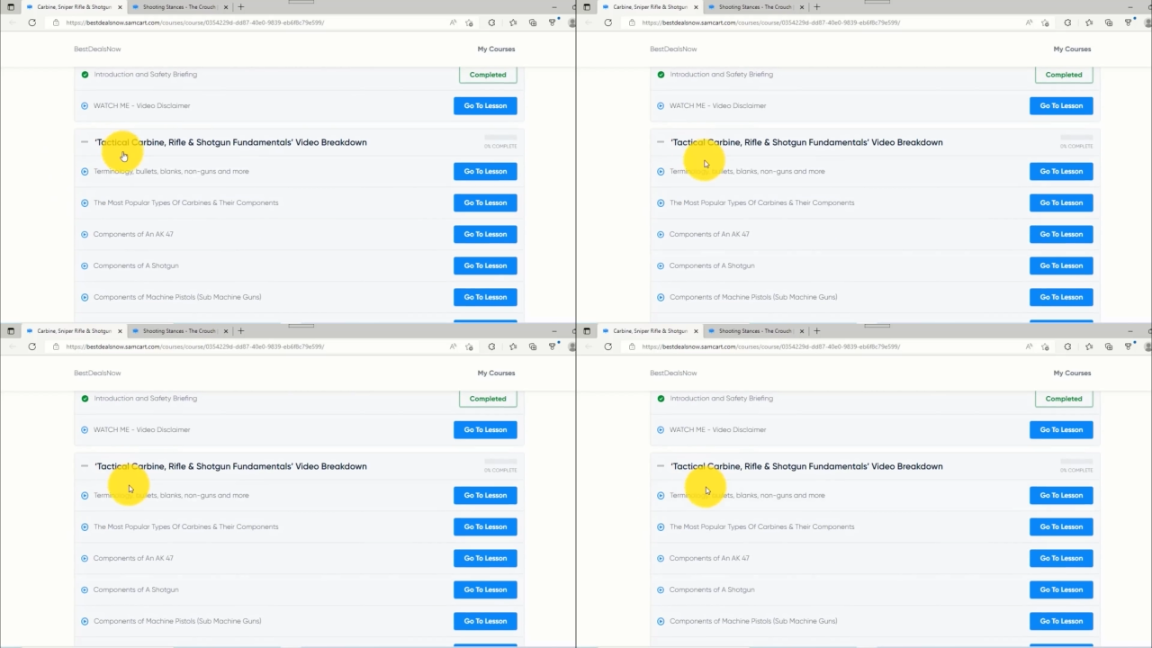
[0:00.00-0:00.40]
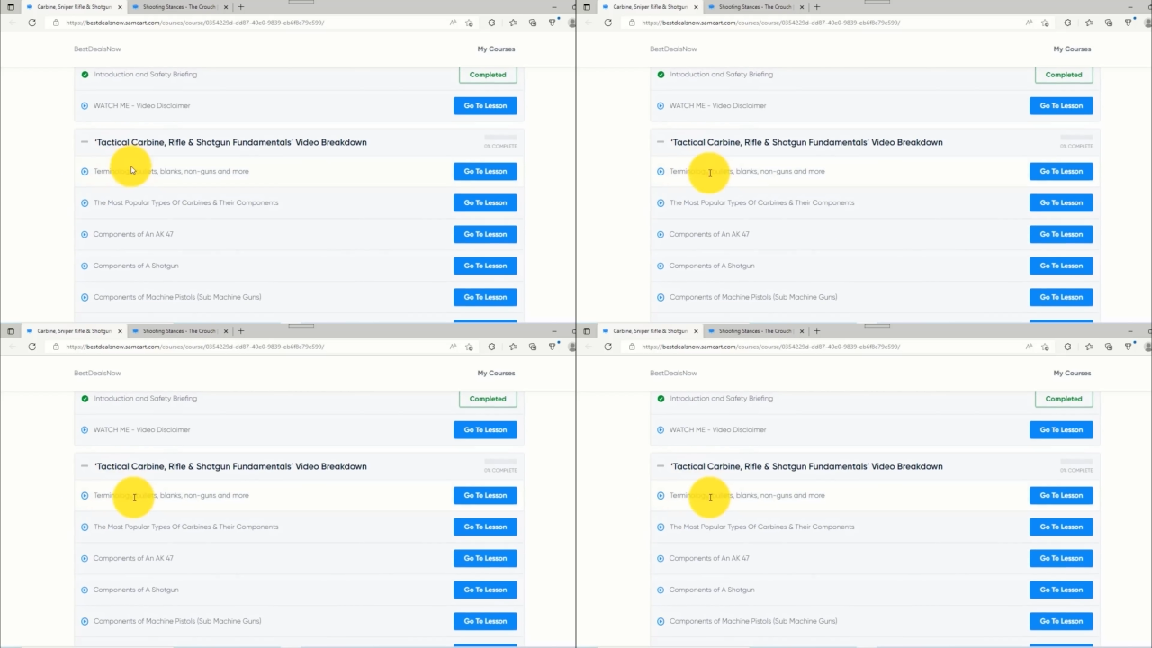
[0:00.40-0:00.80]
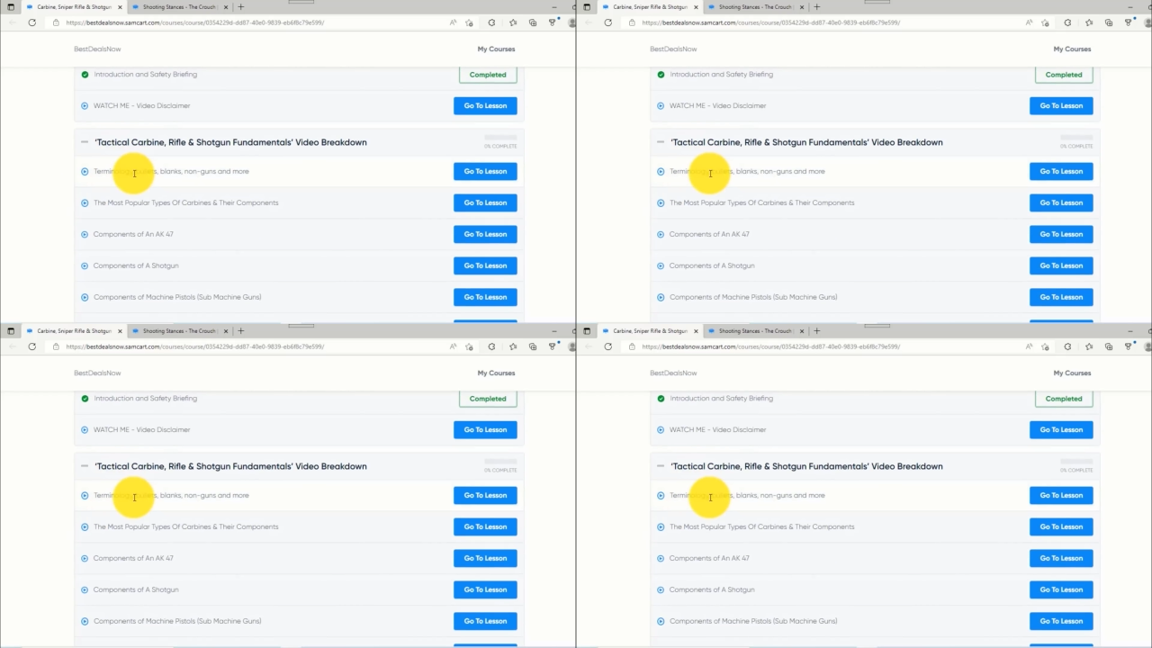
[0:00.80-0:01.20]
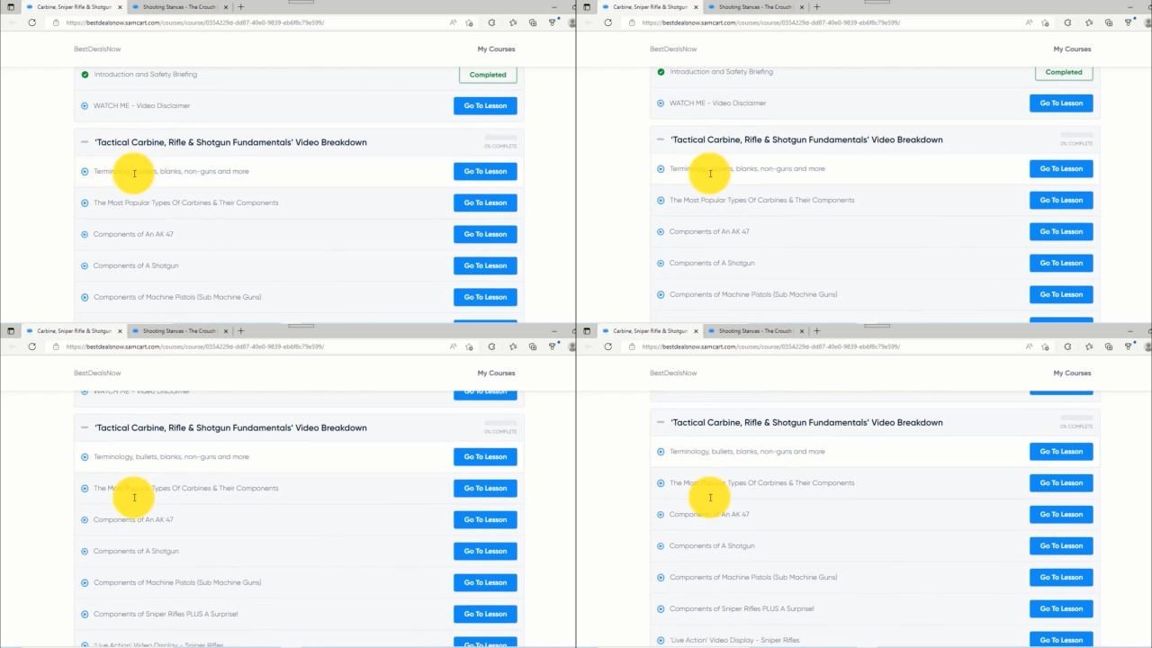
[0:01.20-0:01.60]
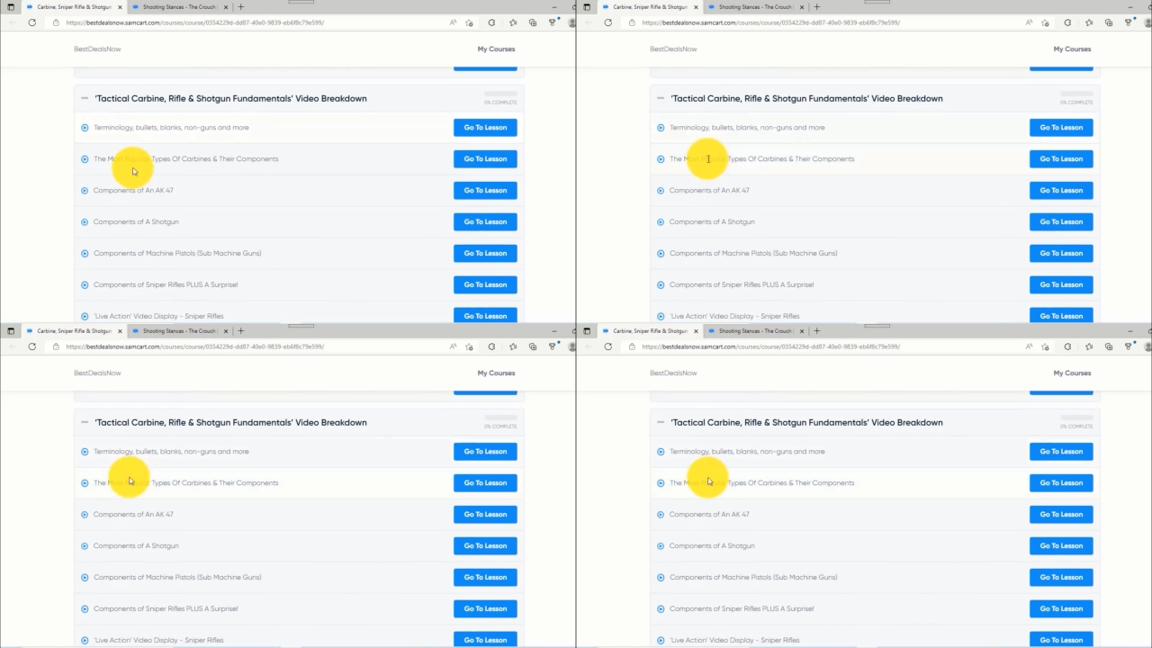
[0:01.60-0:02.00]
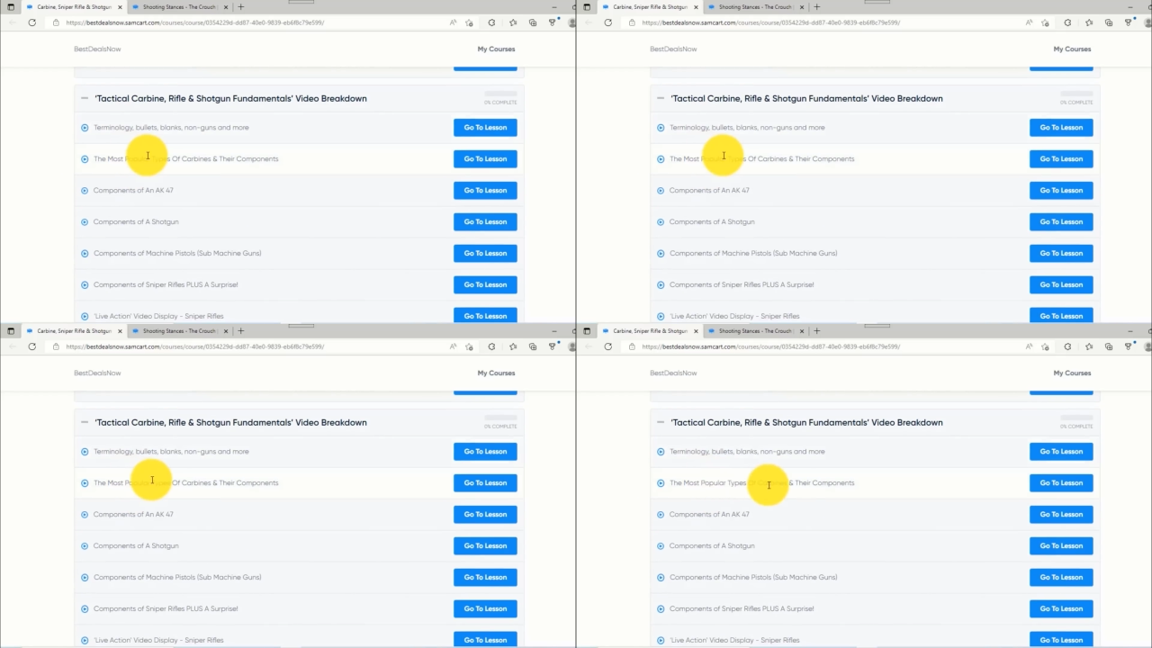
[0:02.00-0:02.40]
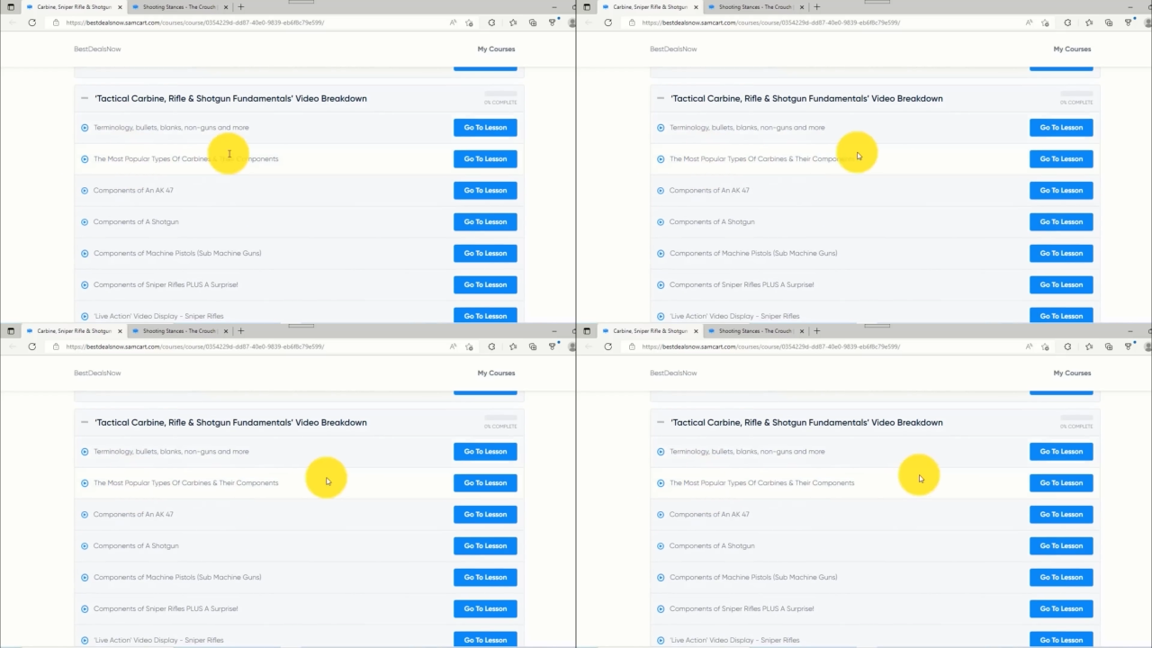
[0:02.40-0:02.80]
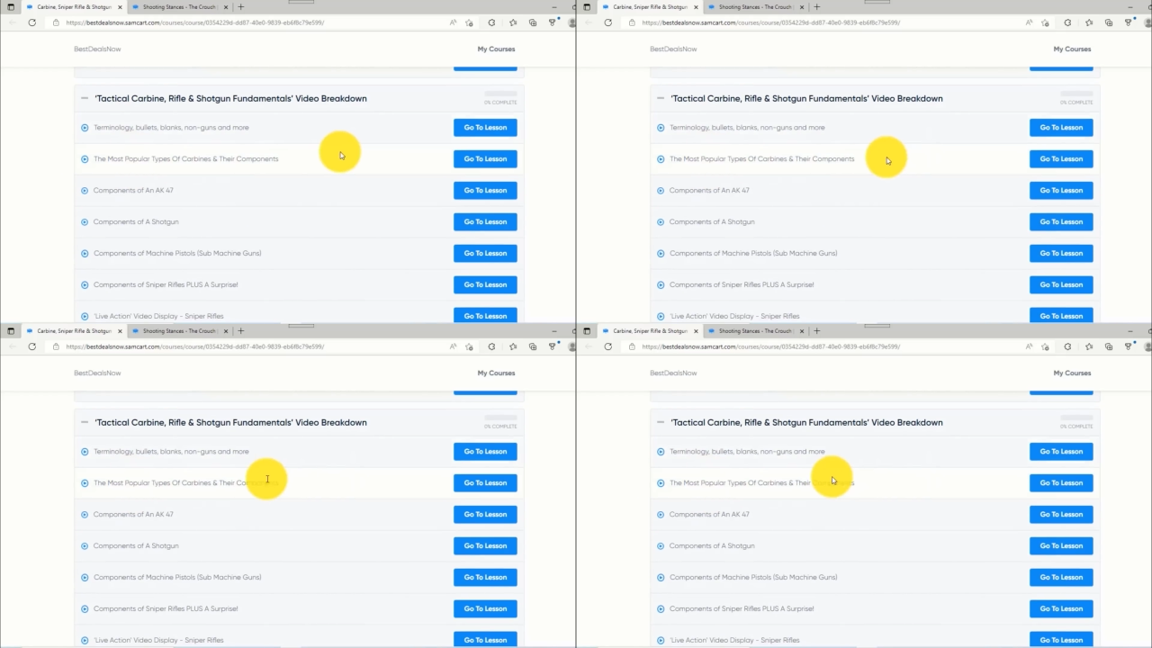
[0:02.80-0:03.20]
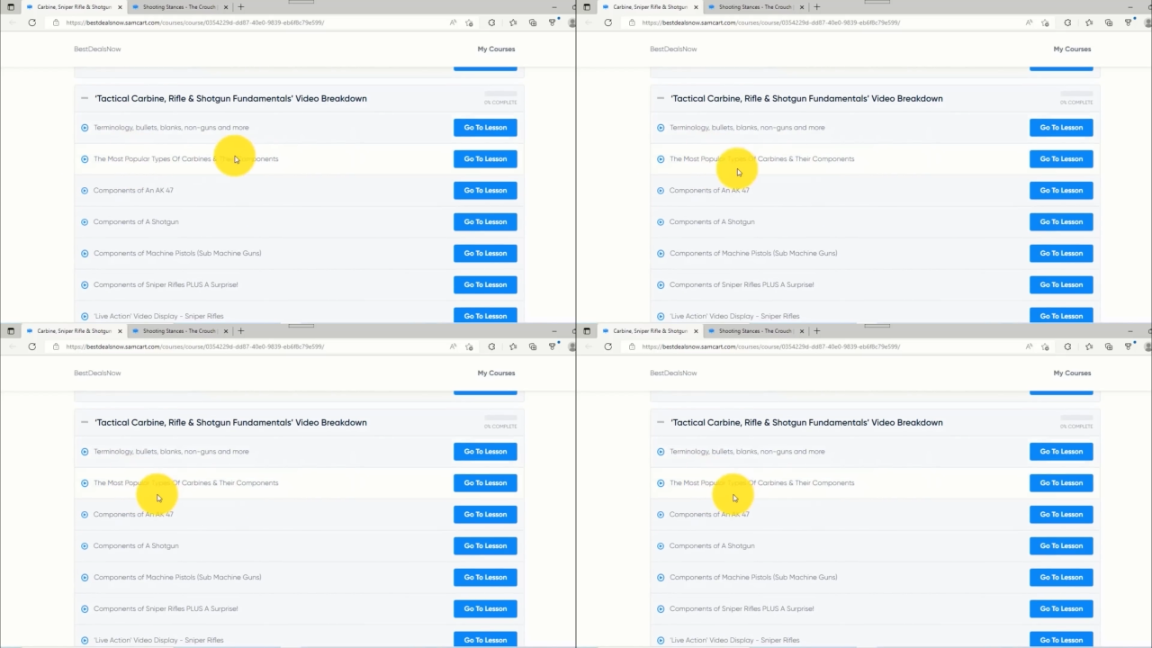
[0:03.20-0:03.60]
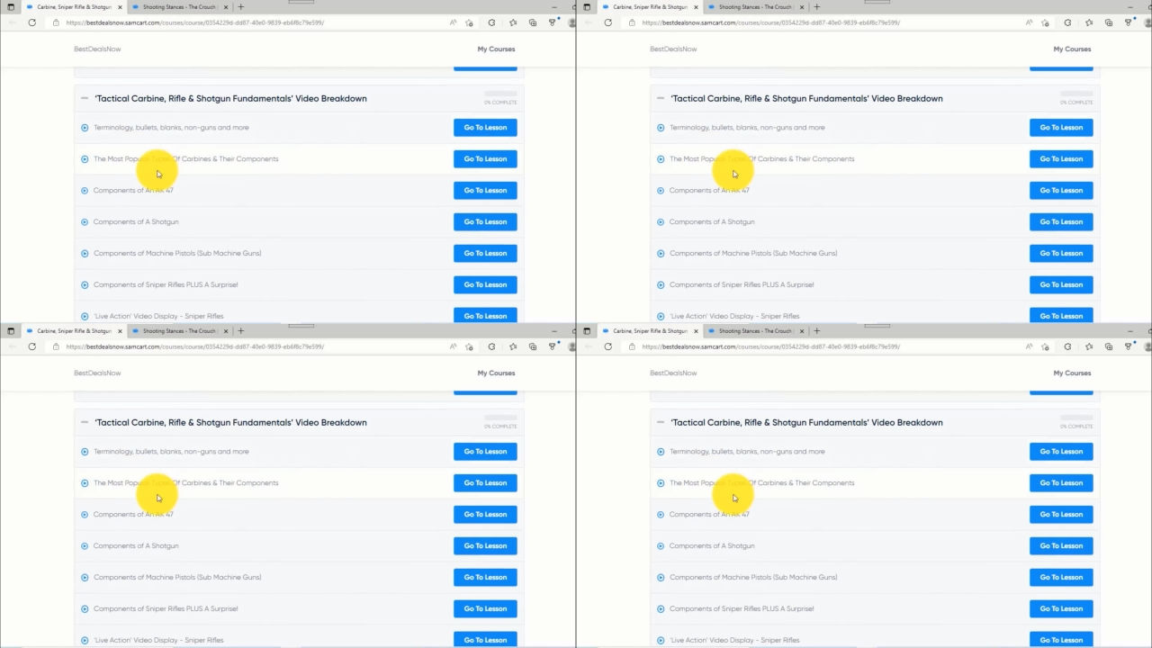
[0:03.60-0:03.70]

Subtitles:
(no speaker visible)